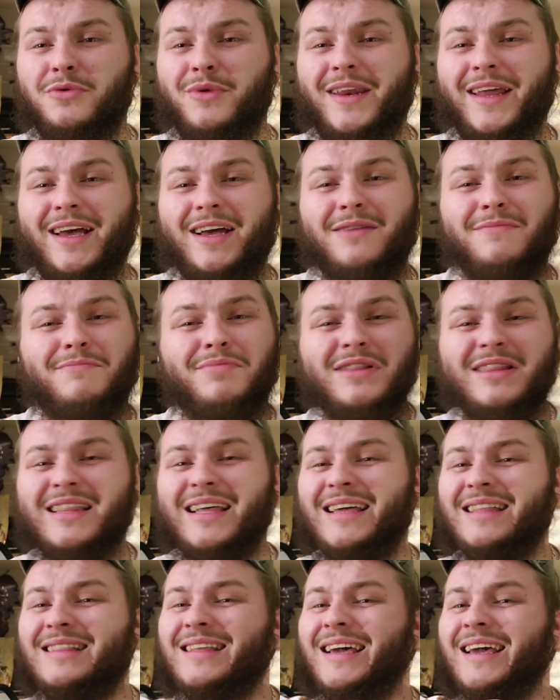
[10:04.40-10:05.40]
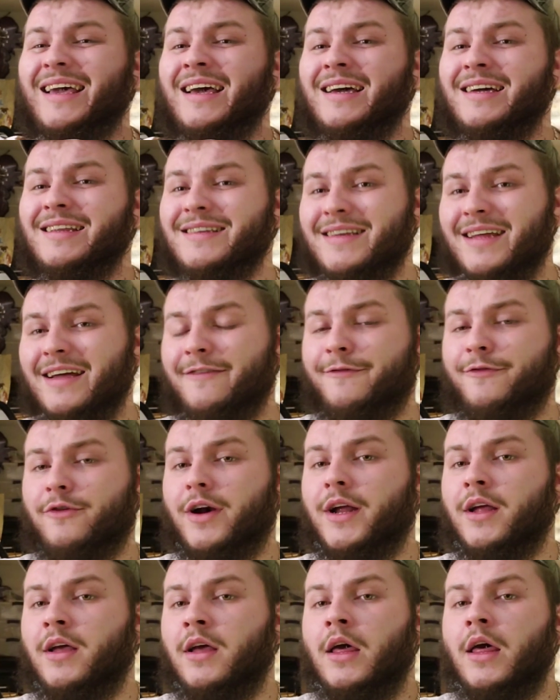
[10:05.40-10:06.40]
doing it completely
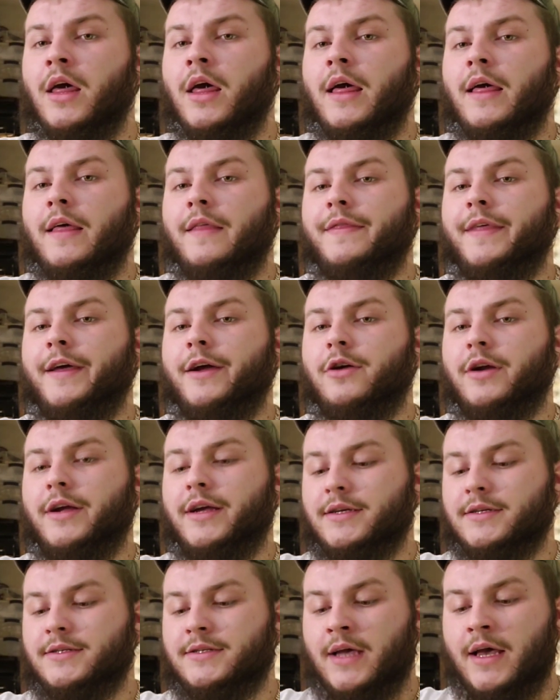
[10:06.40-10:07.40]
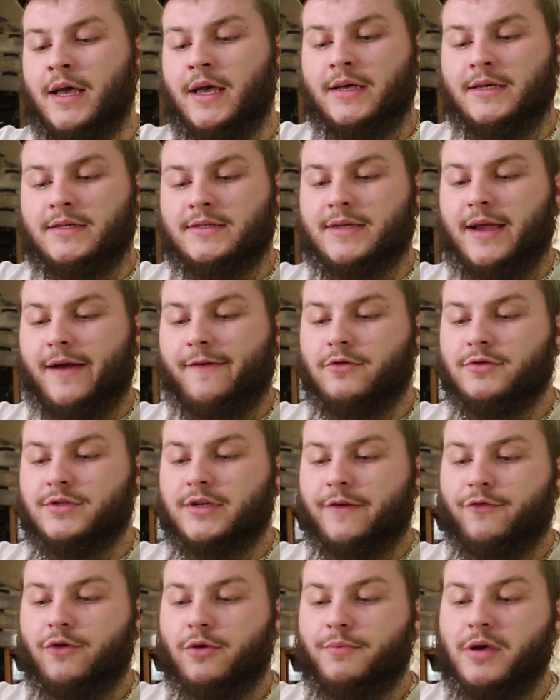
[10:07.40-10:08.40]
different. There is several
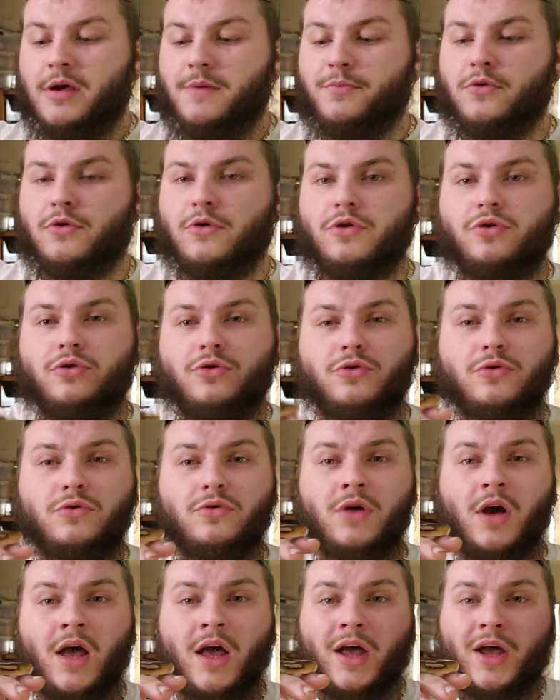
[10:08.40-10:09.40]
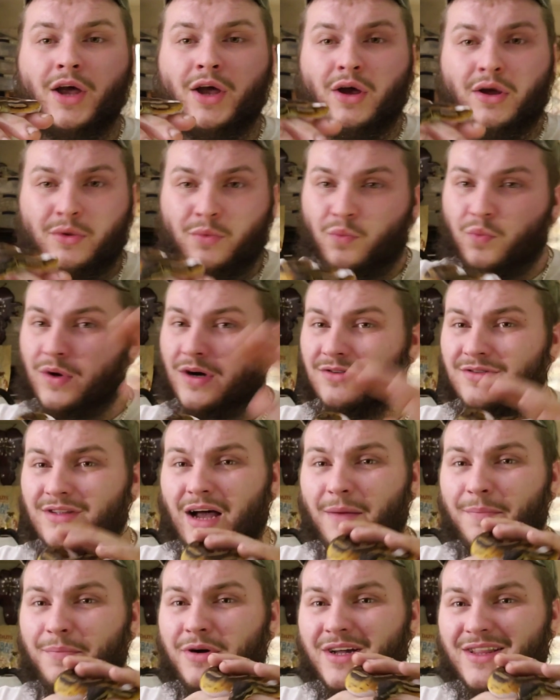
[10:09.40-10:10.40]
different people who will
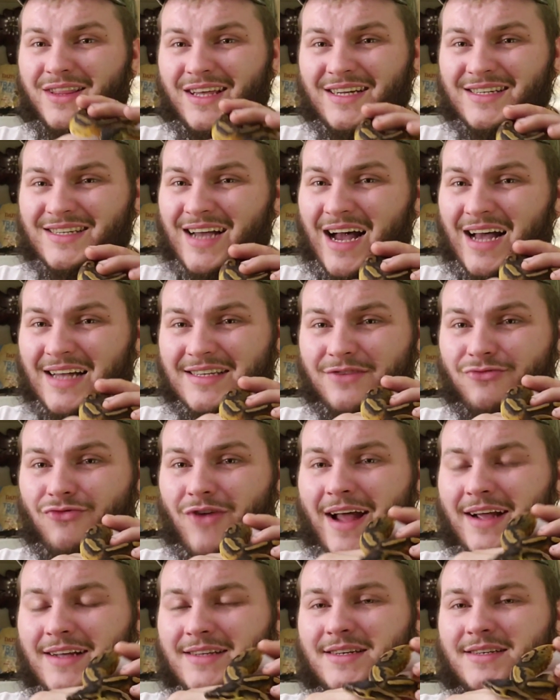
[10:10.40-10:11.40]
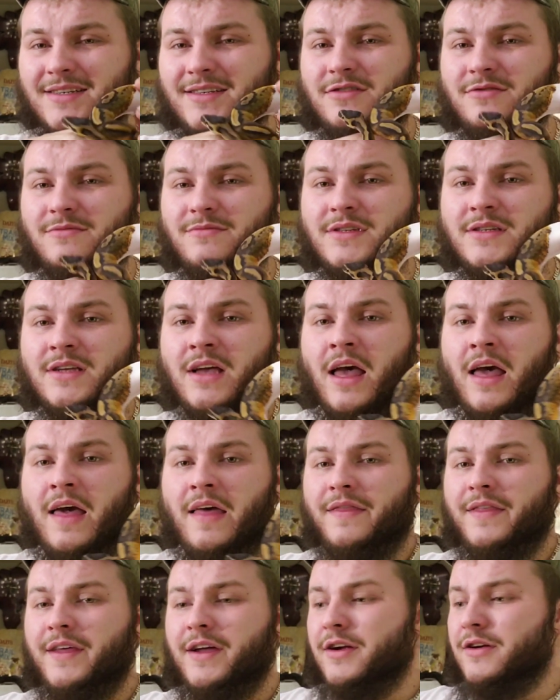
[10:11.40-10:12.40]
not put these guys in rack systems.
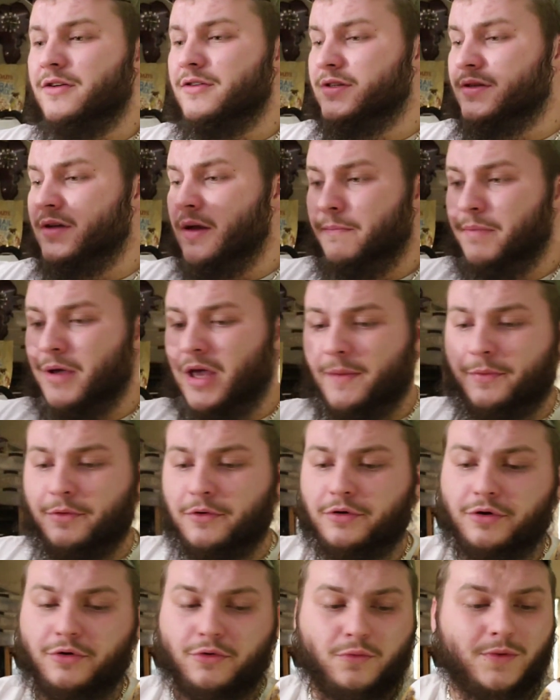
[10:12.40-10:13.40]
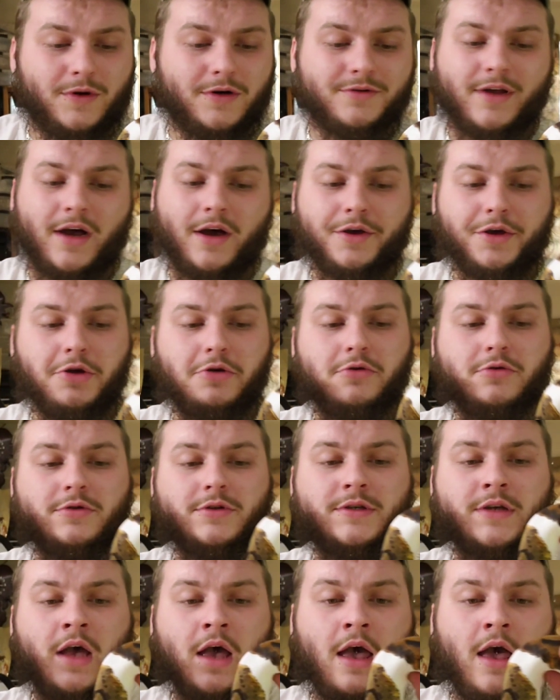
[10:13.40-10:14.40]
There's people who will not
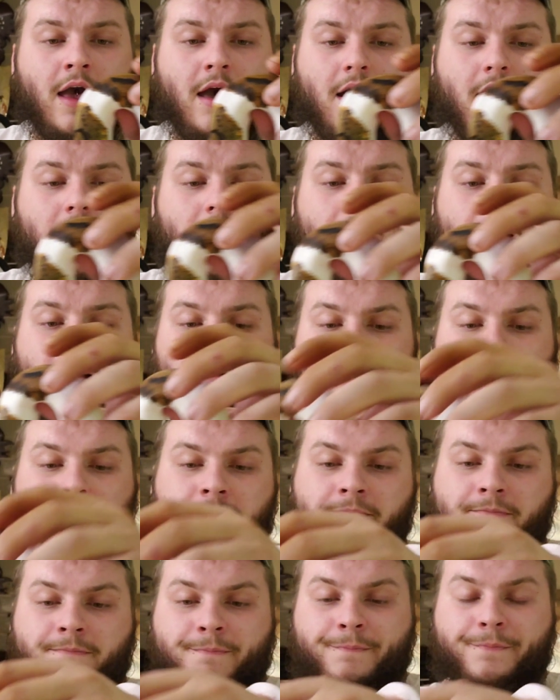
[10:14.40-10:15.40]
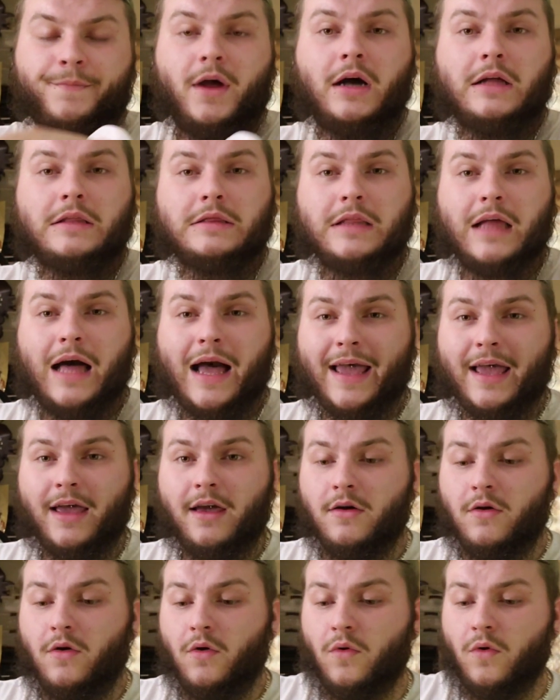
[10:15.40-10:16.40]
use a
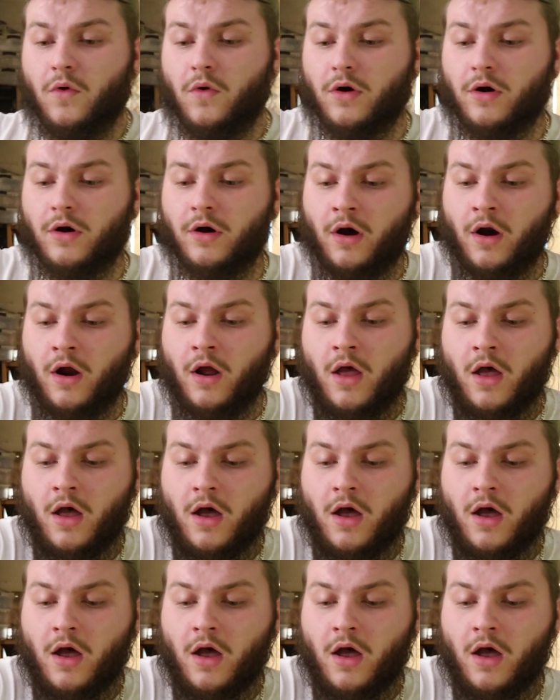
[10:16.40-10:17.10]
light or